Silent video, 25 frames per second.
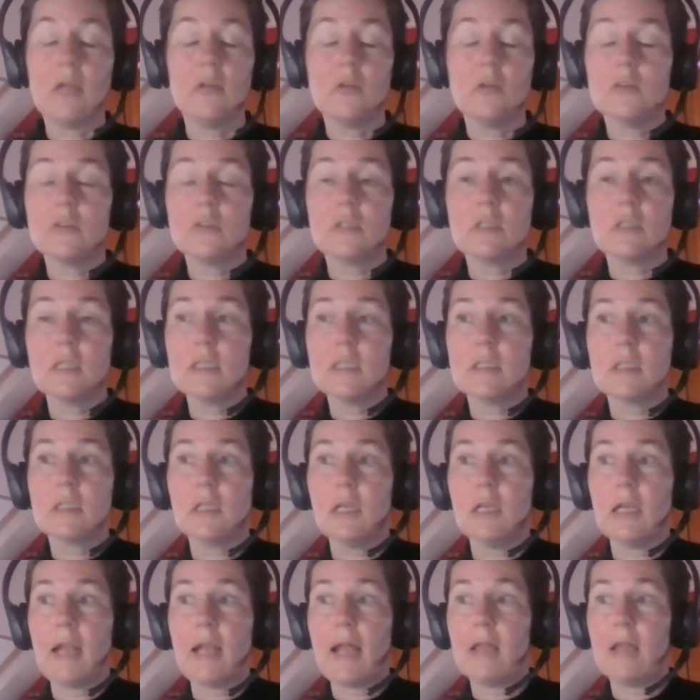
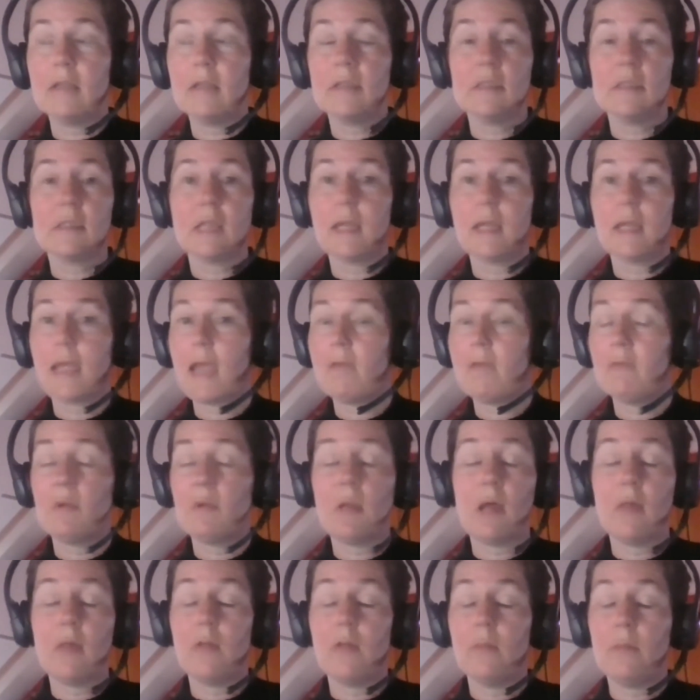statistical analysis, like every
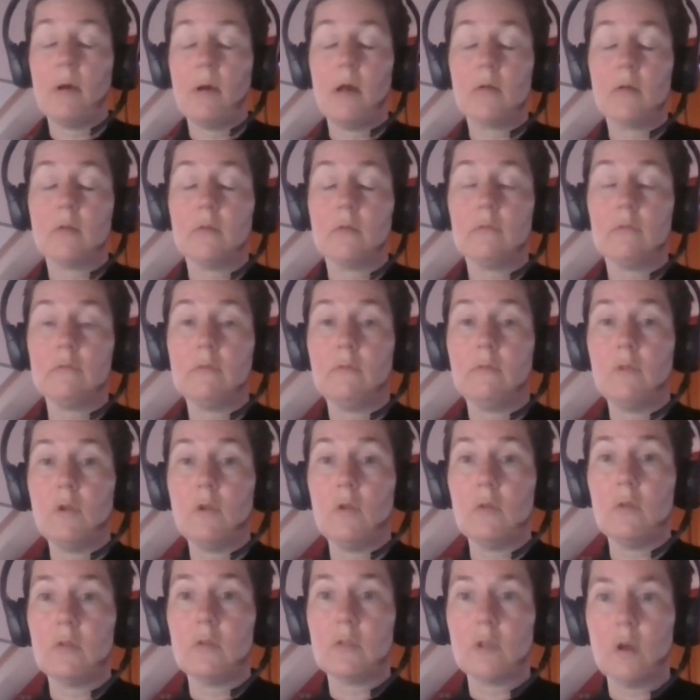other part of the
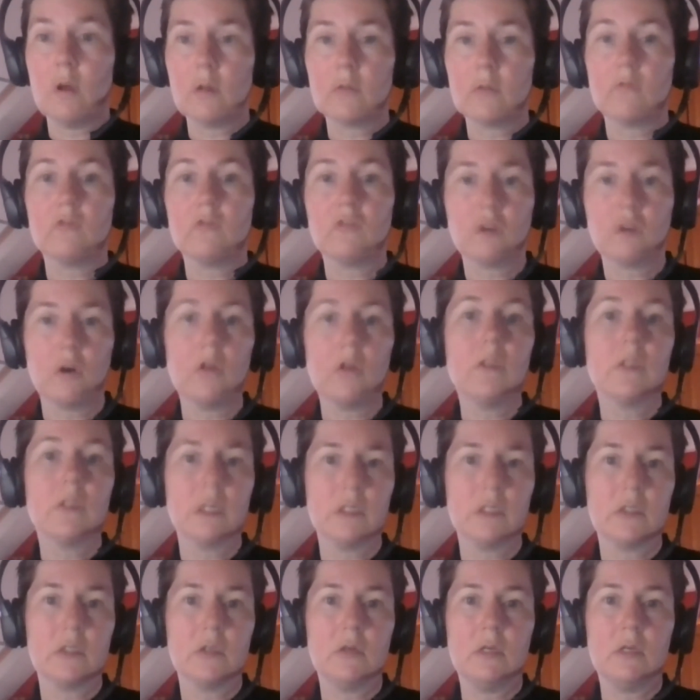review, there's lots of
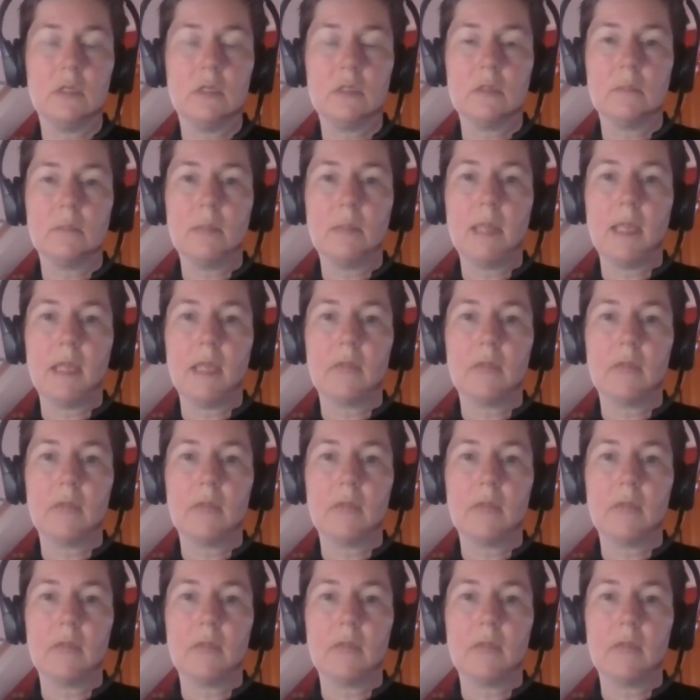choices you need to make.